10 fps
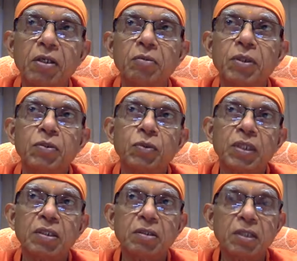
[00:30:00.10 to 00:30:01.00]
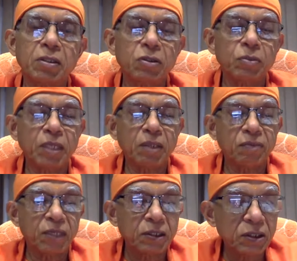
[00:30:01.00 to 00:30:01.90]
even to other things, you may have
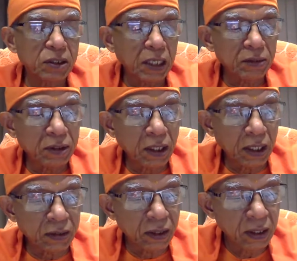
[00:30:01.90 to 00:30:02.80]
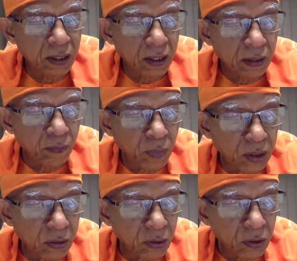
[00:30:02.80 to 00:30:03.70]
read the Shastras.
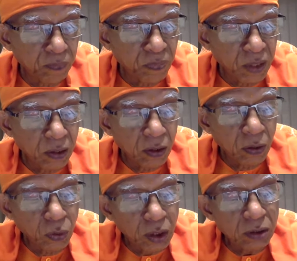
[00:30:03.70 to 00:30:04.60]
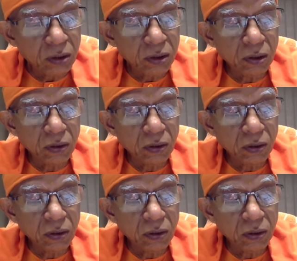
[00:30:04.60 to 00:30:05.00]
But who is